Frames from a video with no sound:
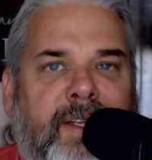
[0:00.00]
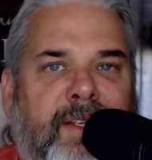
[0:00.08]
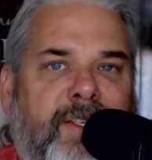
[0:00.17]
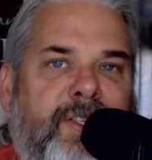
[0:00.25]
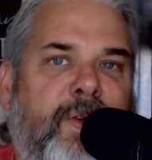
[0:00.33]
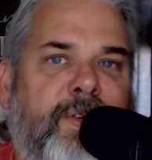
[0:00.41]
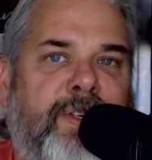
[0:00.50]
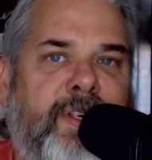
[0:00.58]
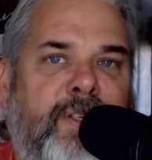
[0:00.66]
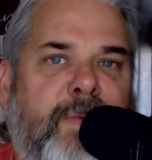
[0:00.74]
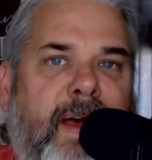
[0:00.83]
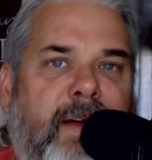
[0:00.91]
the soldiers
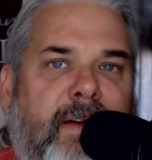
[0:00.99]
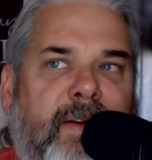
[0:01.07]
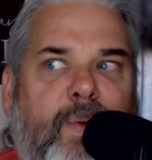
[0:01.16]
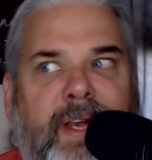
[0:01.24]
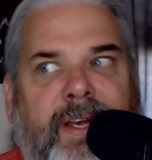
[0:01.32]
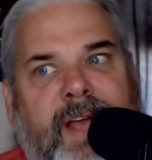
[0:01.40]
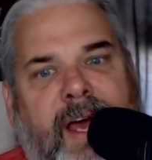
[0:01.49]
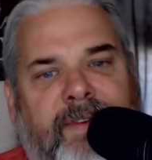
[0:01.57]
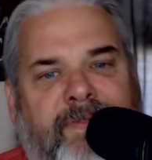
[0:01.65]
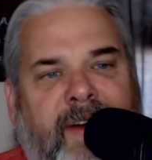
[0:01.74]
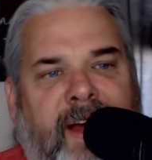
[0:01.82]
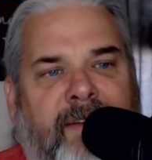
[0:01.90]
dismounted and went and got in a
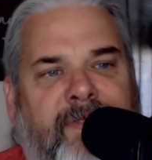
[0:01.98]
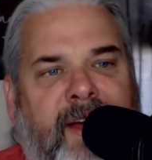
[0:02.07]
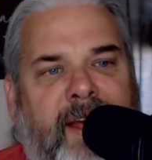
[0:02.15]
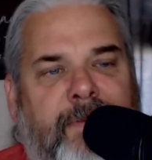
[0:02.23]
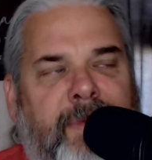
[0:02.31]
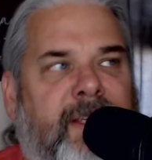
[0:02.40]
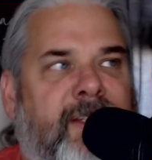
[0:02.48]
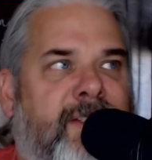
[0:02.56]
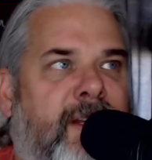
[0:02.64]
firefight because,